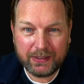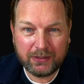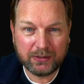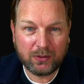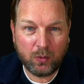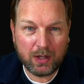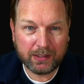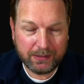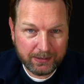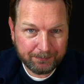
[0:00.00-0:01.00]
good
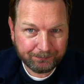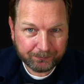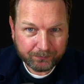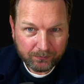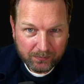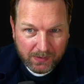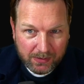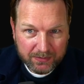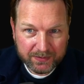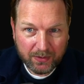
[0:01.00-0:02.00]
quality.
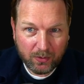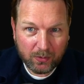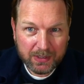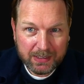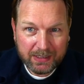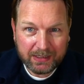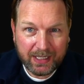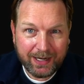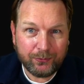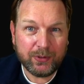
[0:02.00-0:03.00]
So
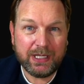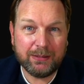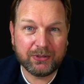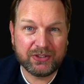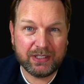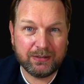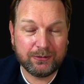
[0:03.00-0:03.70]
every image that you